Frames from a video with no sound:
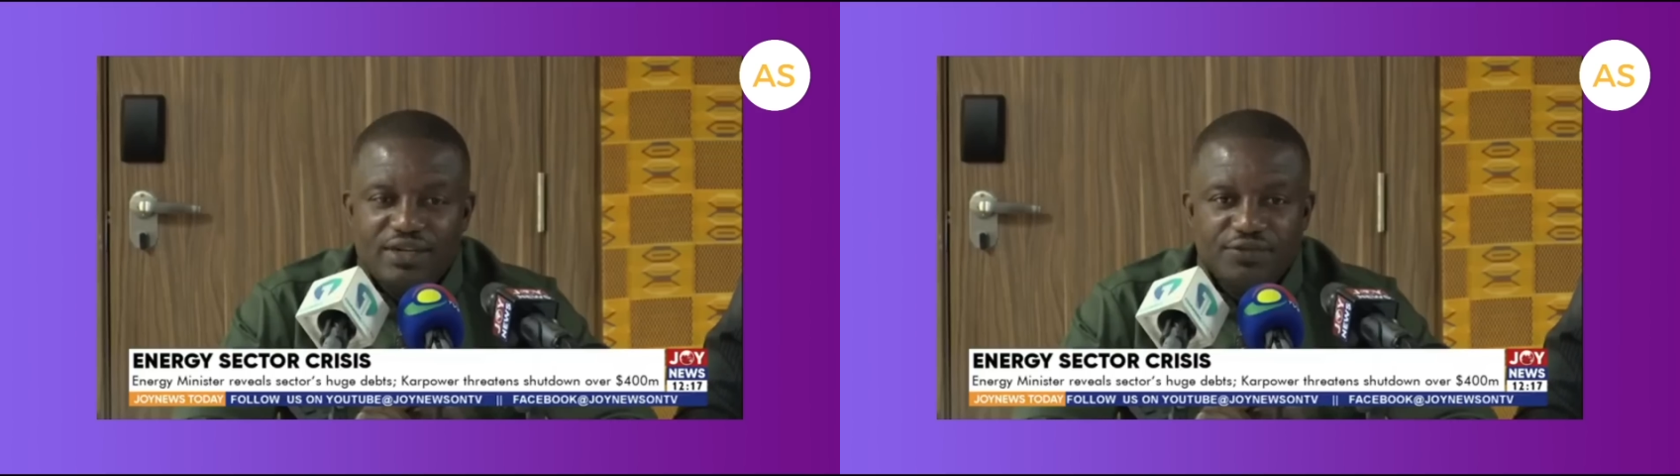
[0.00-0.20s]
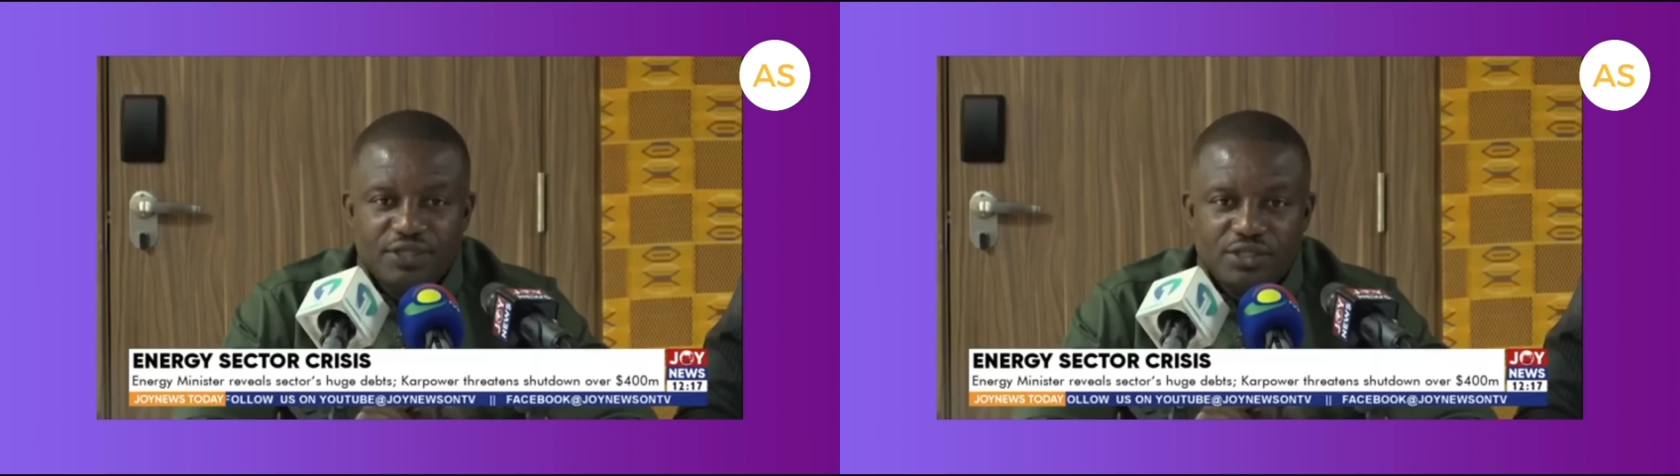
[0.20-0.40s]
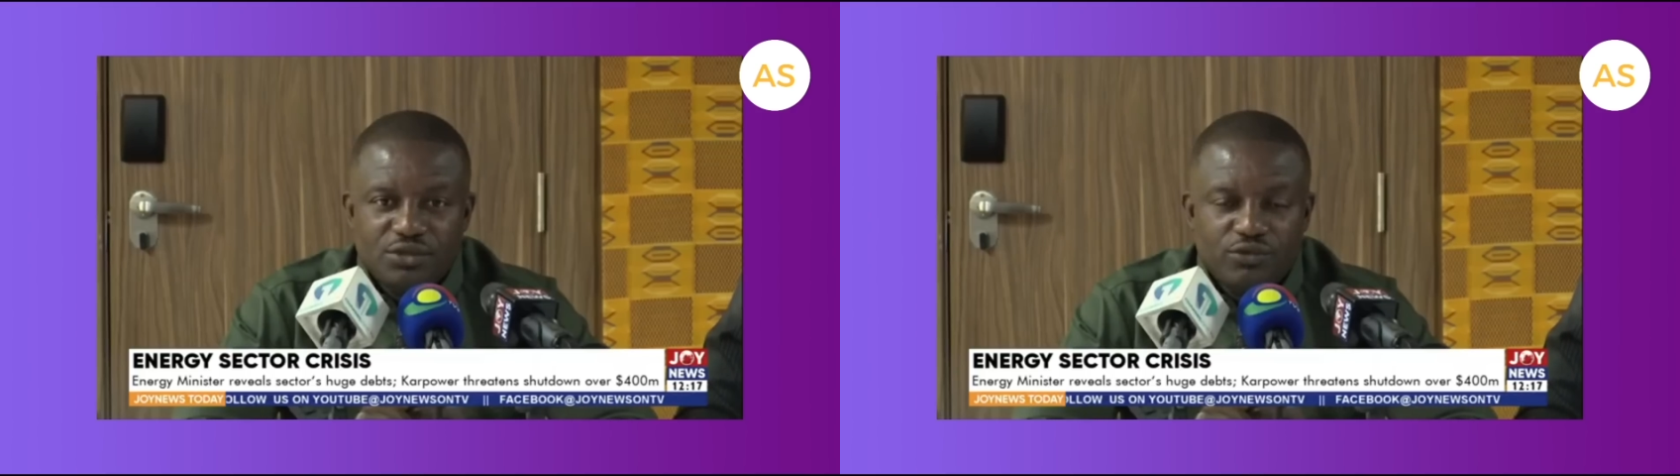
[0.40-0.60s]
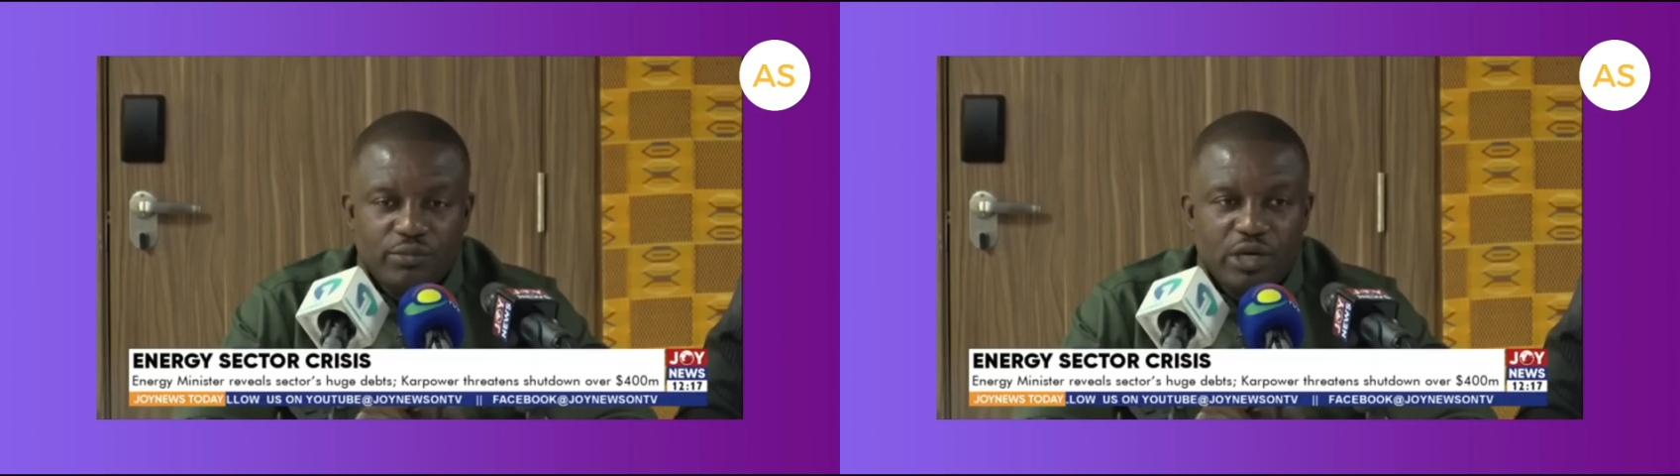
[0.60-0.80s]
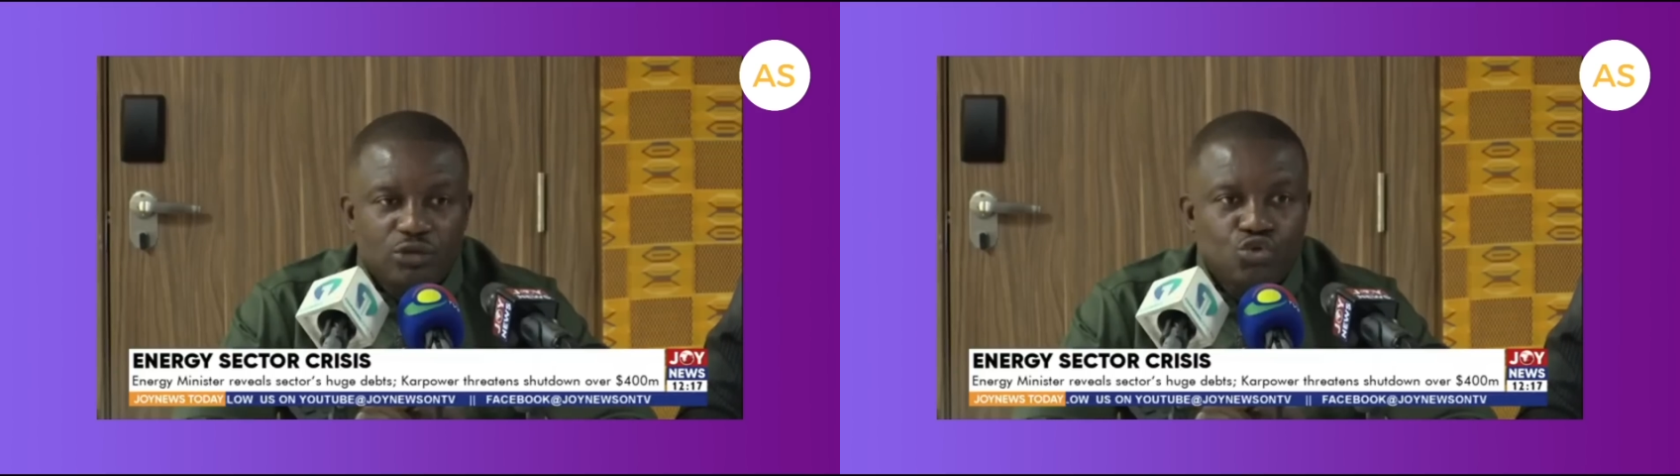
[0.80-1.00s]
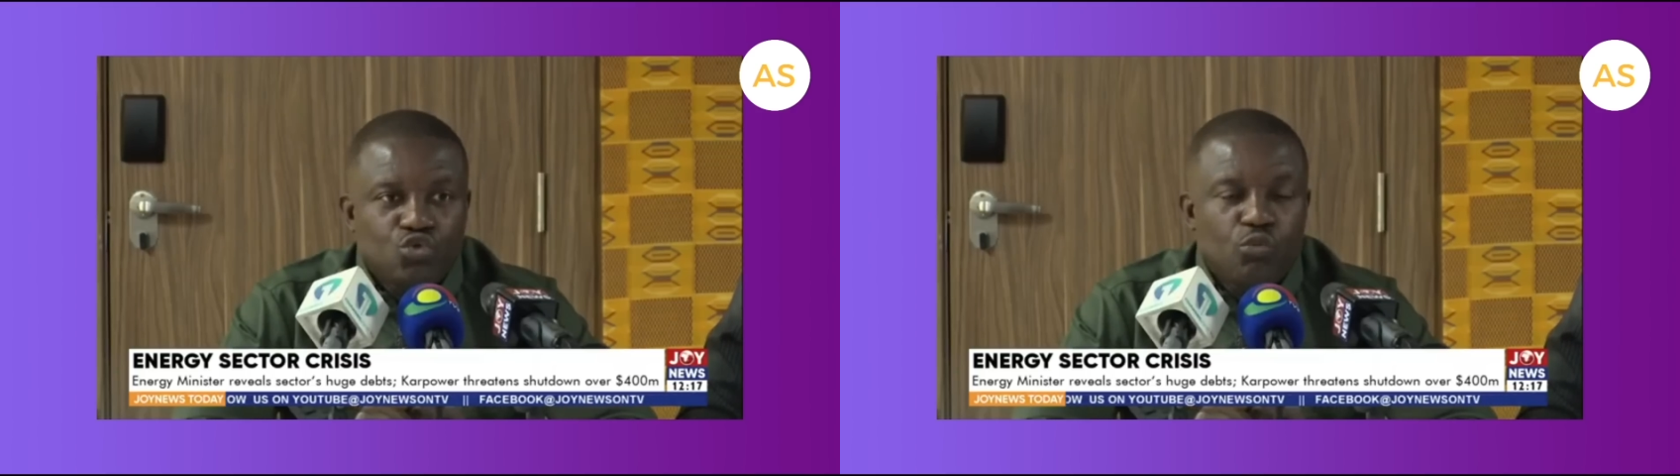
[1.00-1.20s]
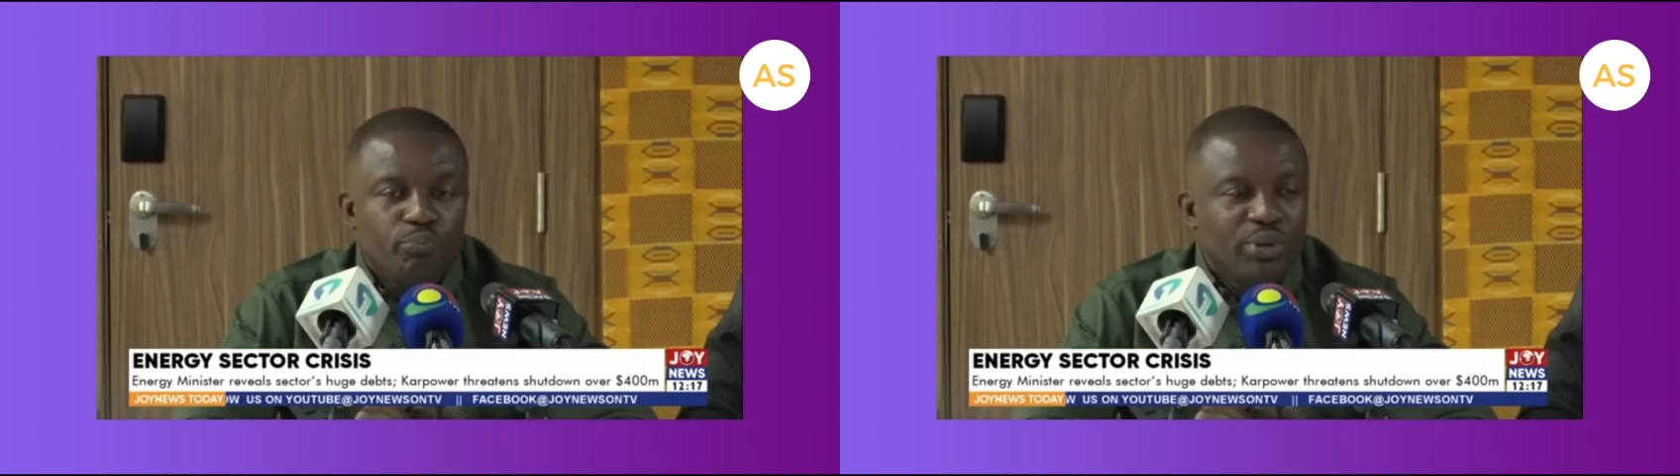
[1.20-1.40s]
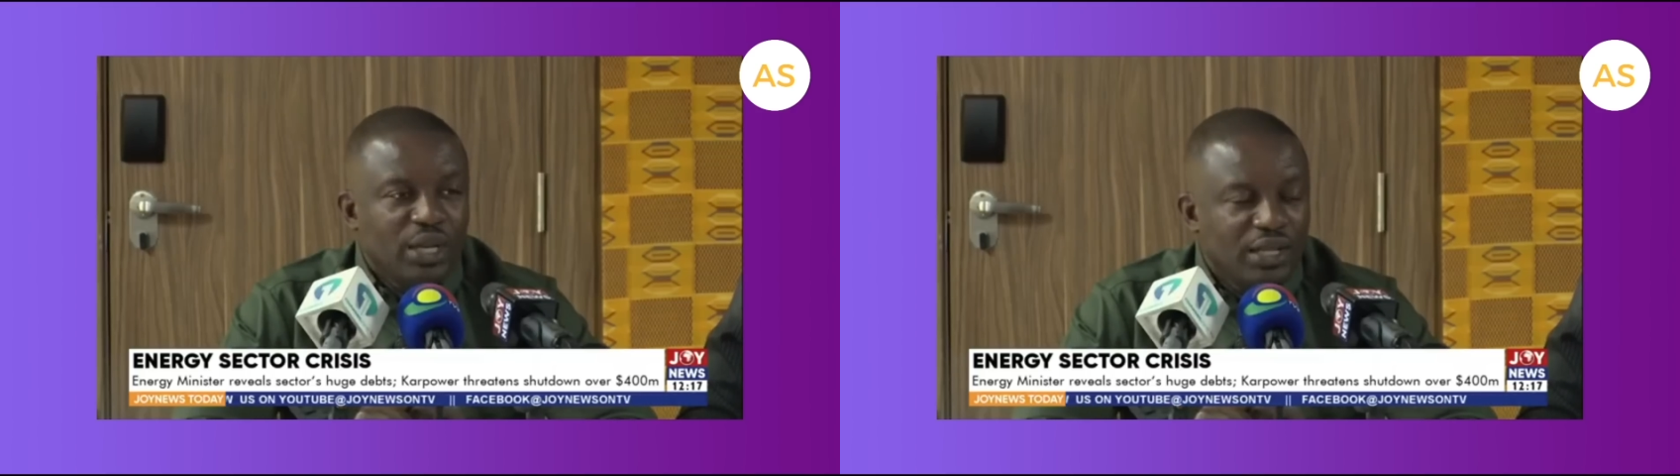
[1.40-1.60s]
deficit of about
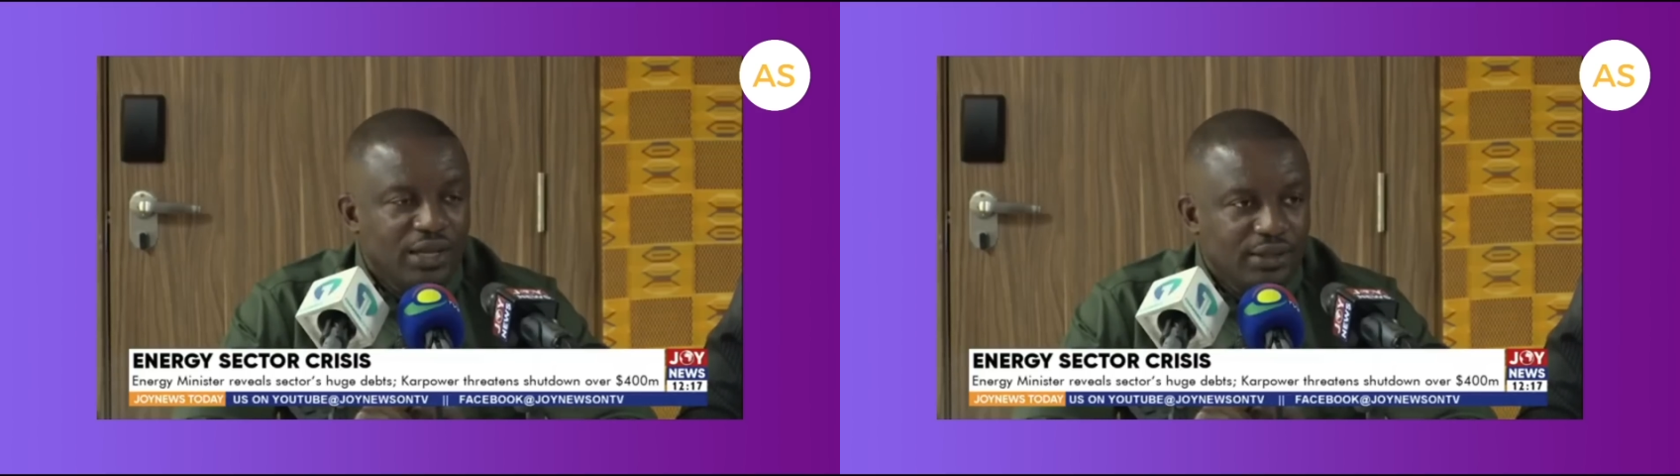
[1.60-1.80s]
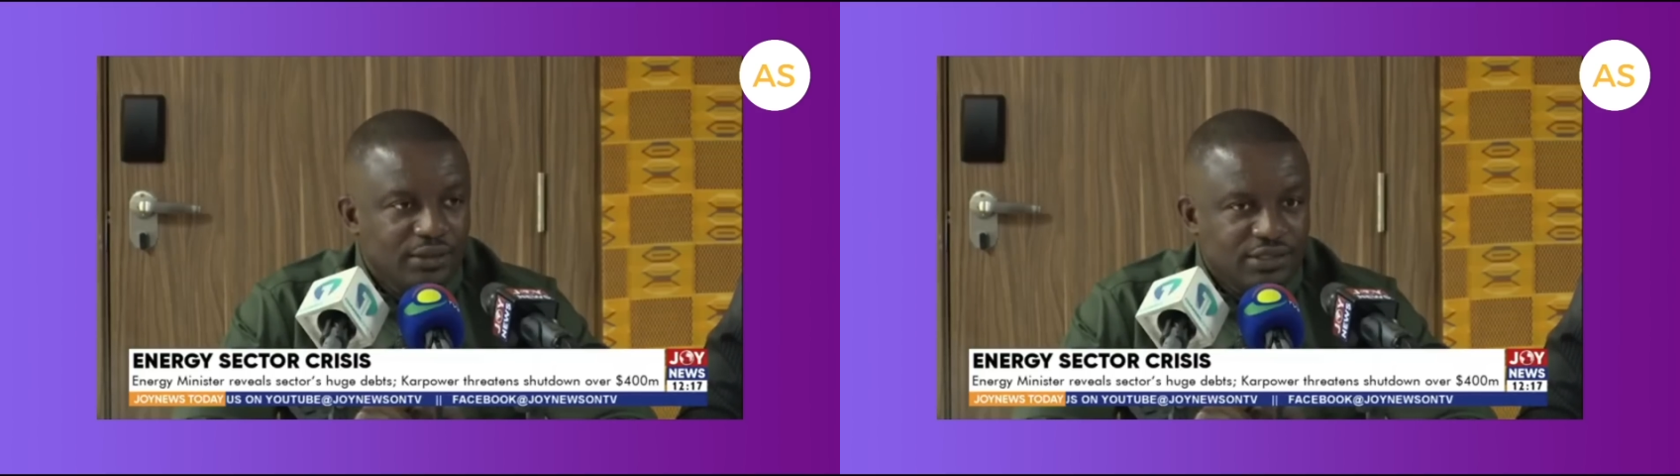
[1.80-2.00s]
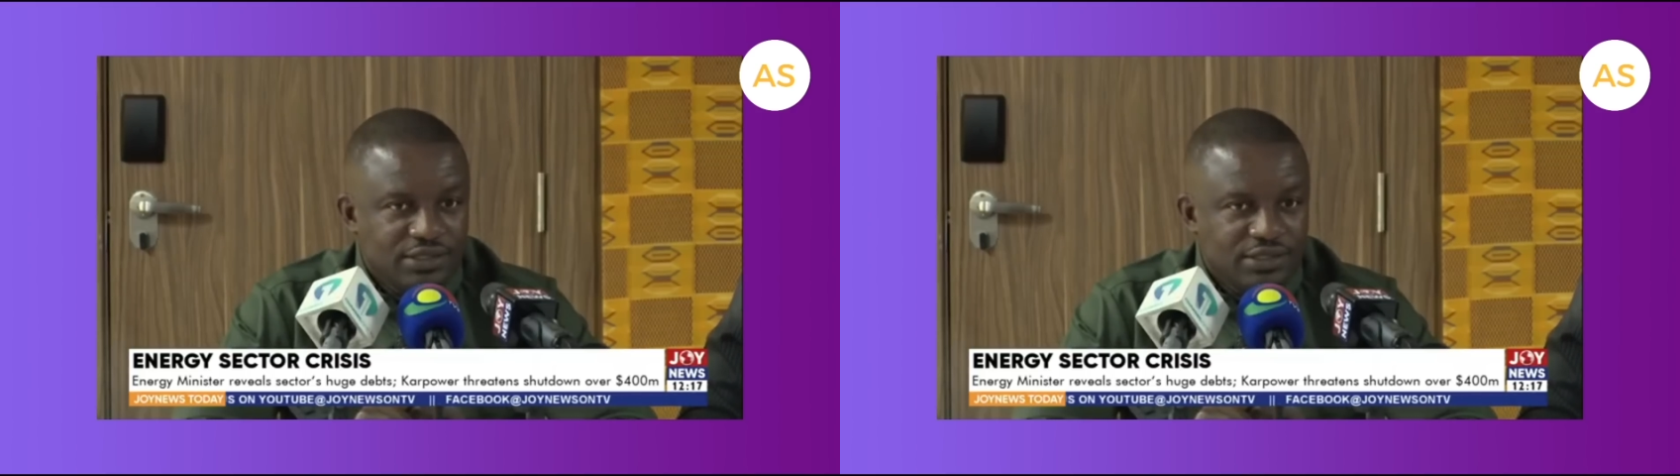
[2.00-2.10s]
2 billion